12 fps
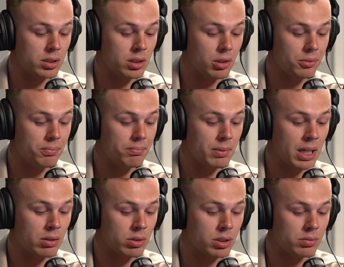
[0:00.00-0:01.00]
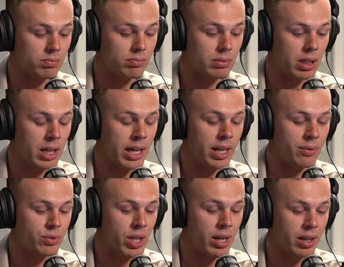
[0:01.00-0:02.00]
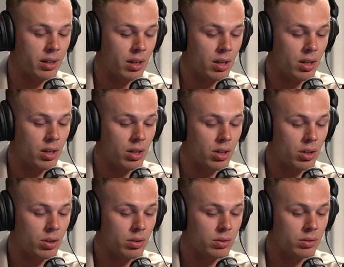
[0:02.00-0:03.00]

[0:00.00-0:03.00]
So, I don't know. INFJ. What you